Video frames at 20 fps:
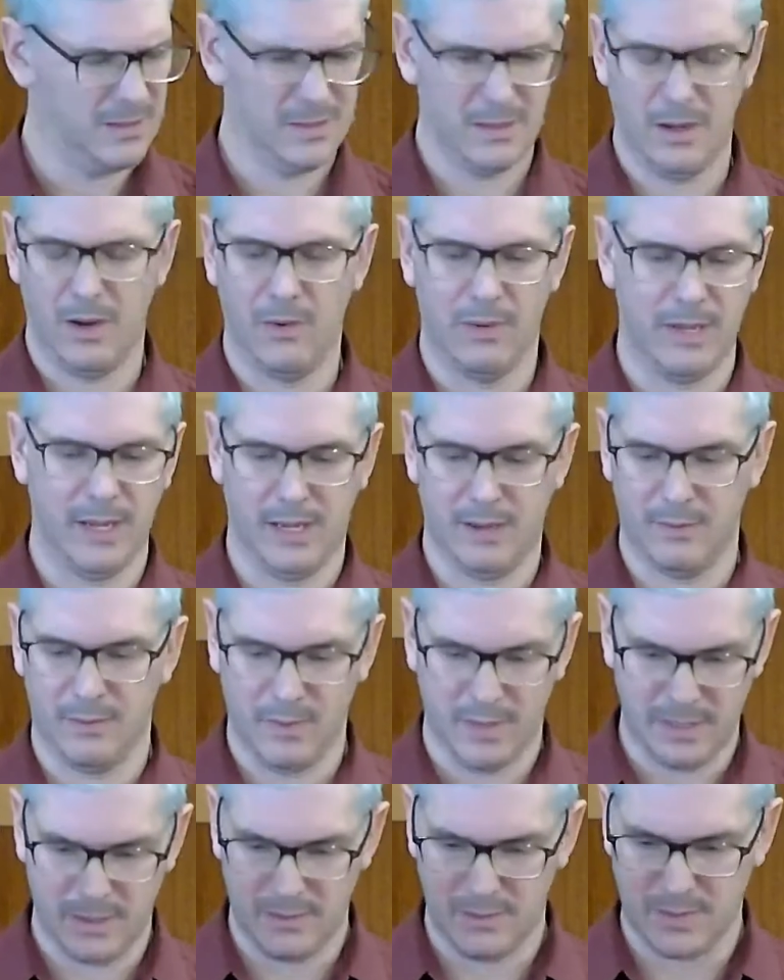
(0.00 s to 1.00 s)
Okay,
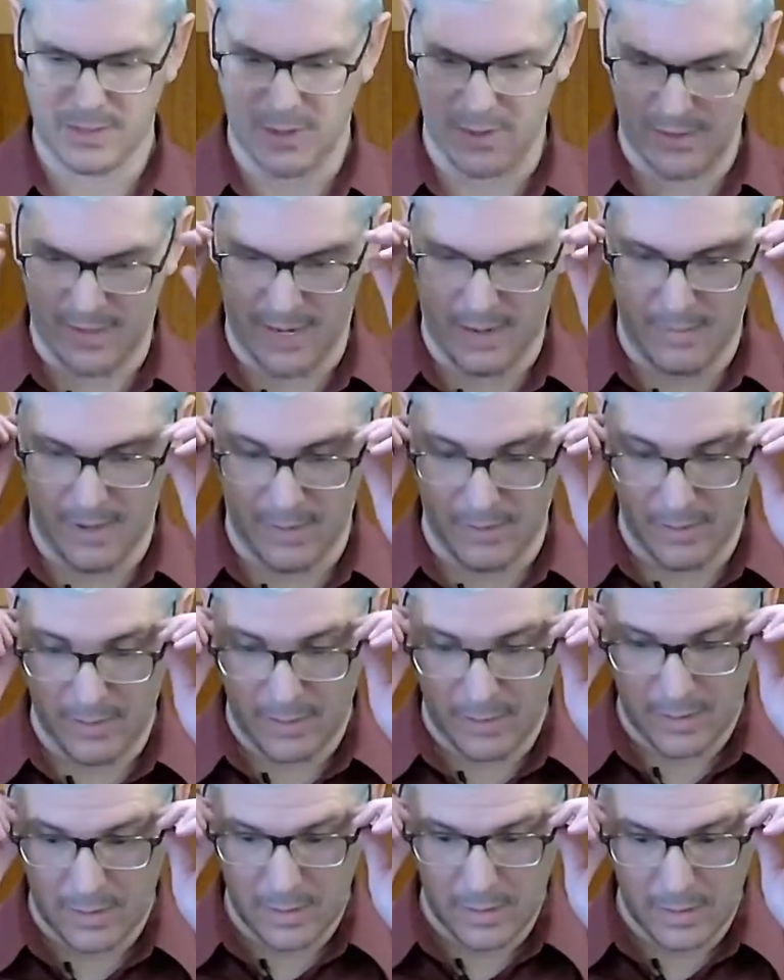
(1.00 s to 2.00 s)
what's all that about?
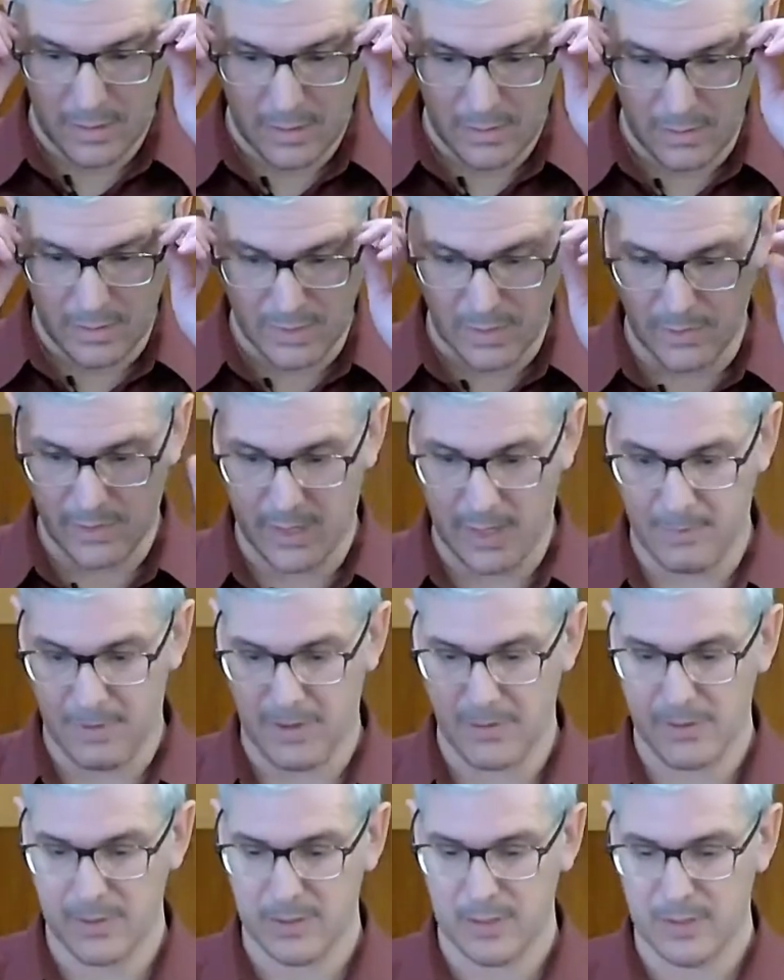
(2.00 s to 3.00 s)
What's all that
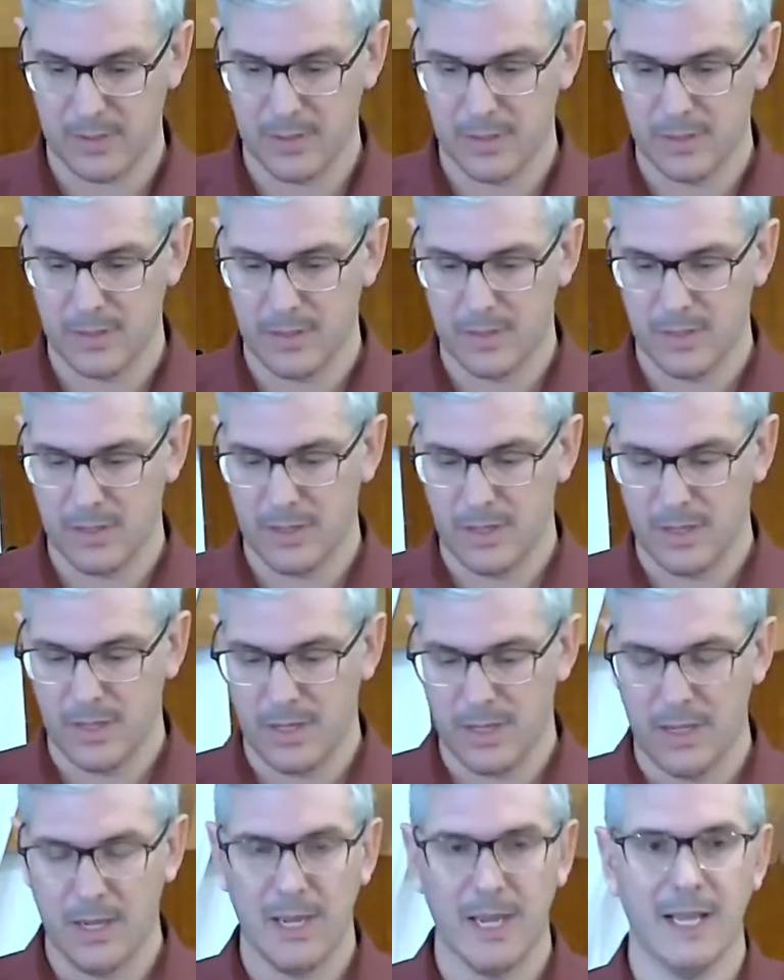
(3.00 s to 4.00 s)
about?
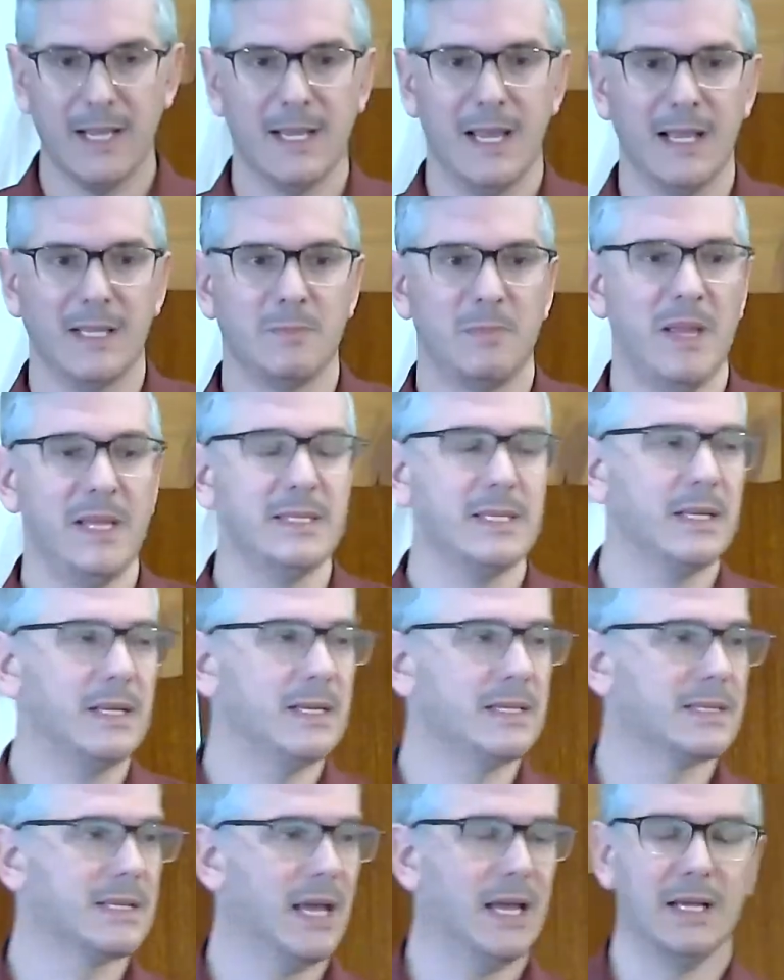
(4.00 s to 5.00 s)
It's basically
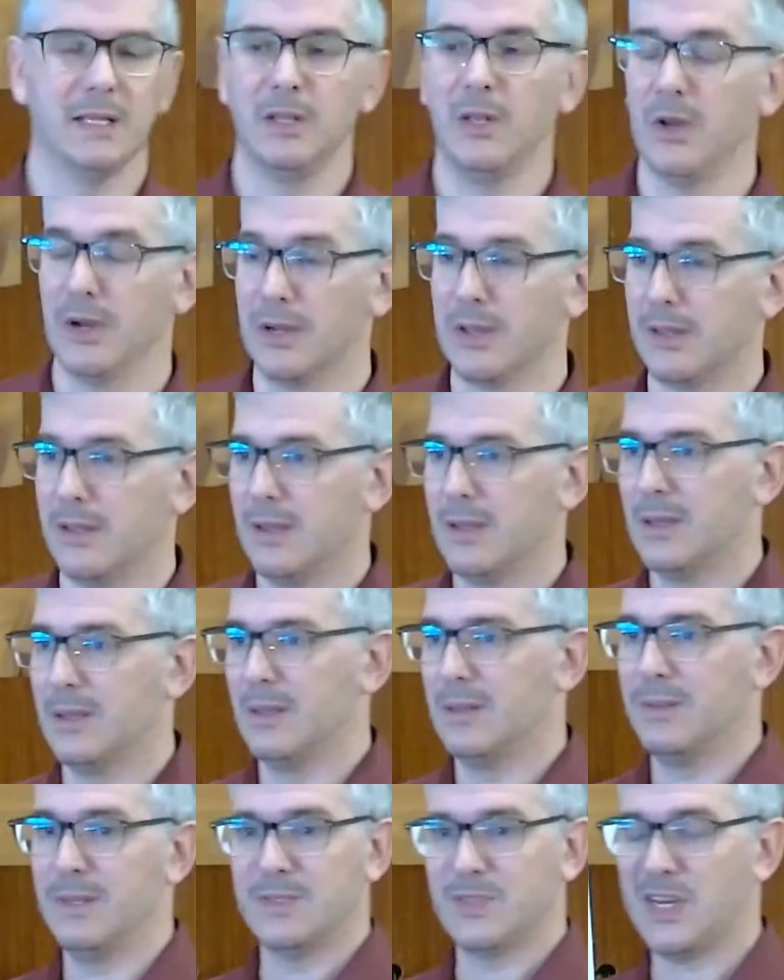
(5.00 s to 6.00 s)
saying, look,
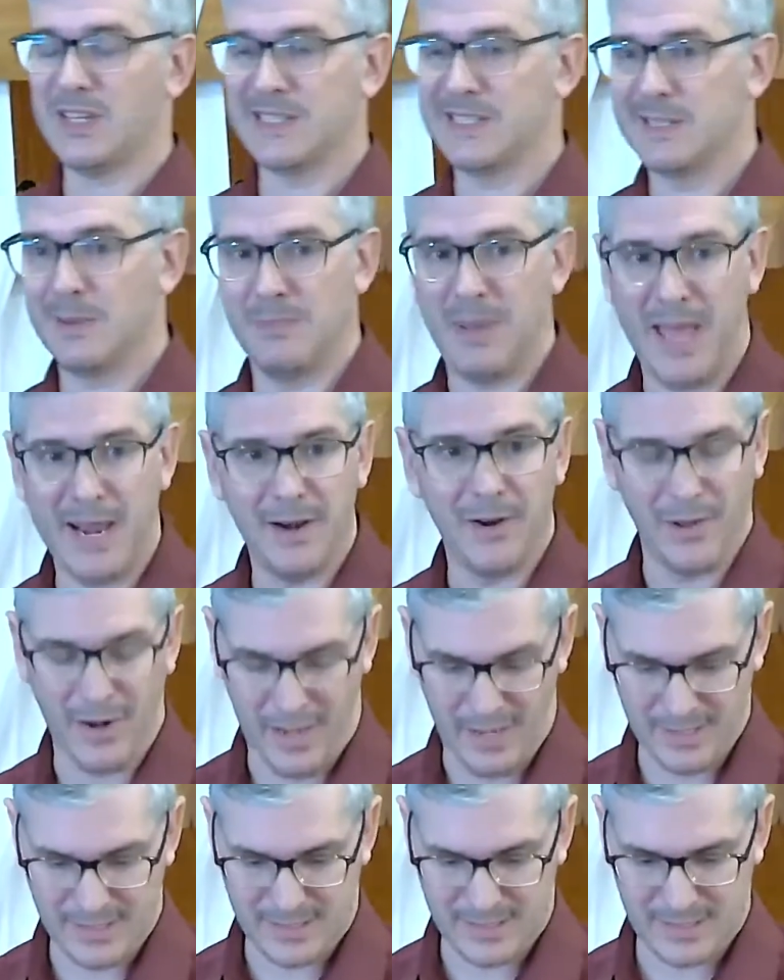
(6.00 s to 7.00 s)
this doesn't depend on
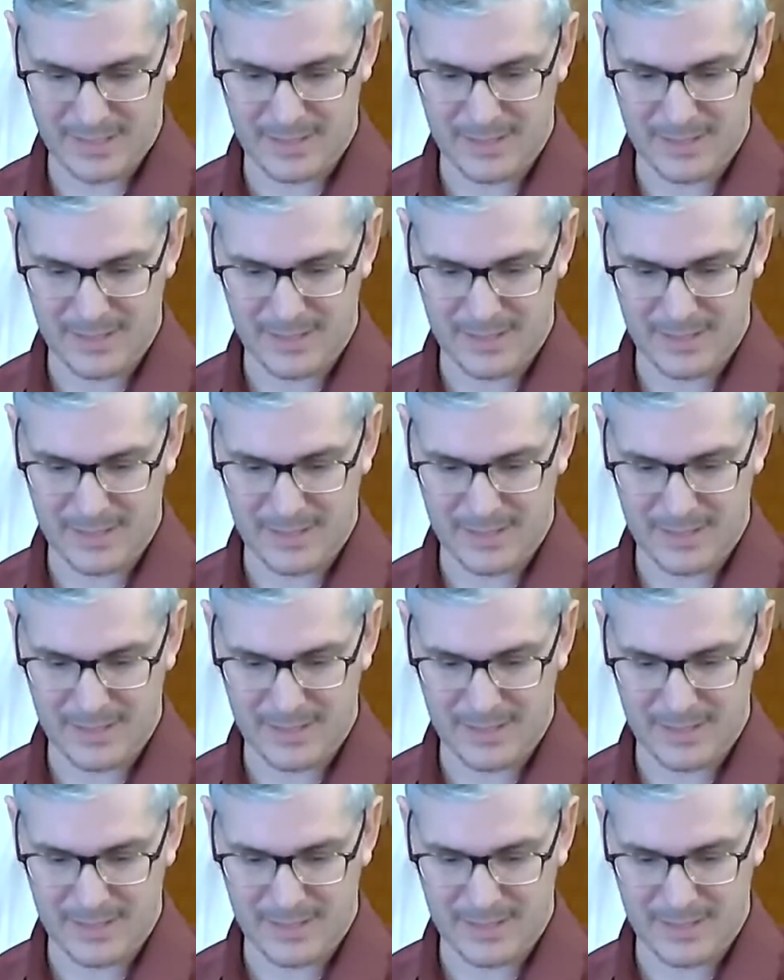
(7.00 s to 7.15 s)
us.